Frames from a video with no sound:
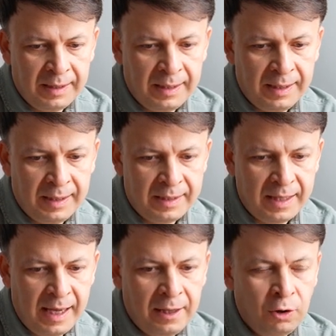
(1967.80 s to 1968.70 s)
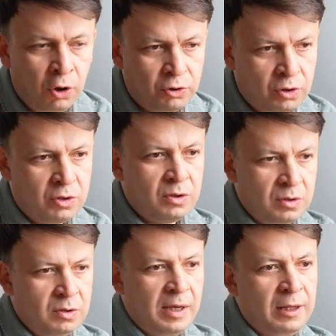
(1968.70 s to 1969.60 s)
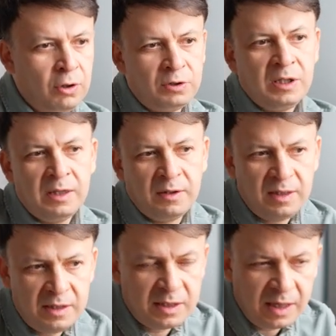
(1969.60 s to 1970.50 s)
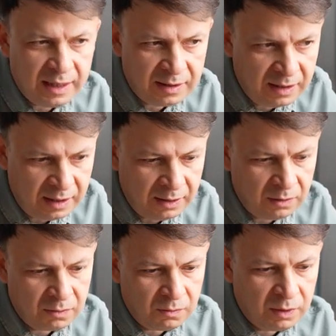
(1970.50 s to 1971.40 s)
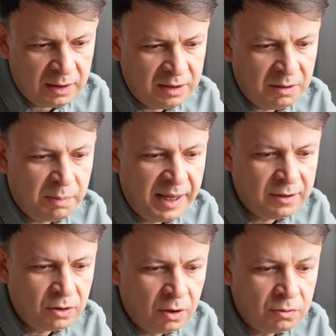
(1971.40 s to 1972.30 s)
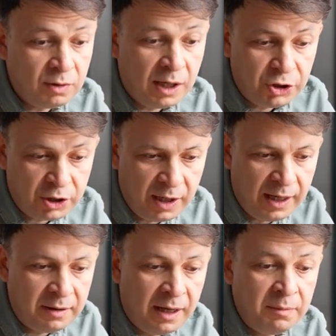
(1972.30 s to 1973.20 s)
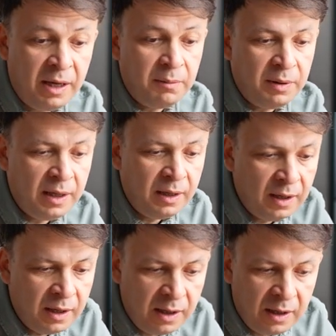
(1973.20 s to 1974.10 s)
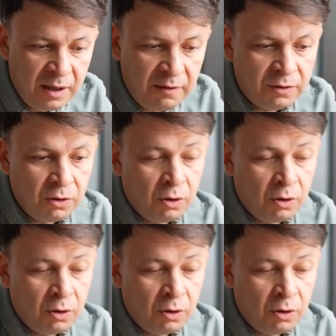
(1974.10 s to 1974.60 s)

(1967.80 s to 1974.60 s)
it's a lot in this, I think, will depend on Russia. And maybe even